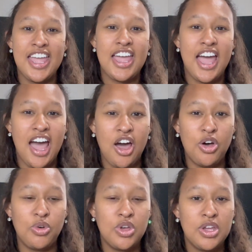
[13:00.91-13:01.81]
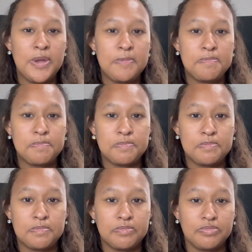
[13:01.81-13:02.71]
how
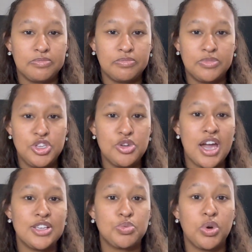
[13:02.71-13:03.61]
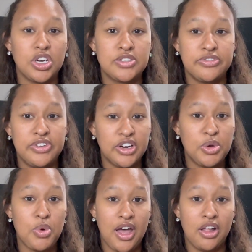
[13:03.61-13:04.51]
you guys worked very
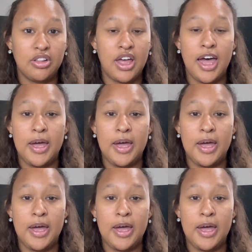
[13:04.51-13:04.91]
well.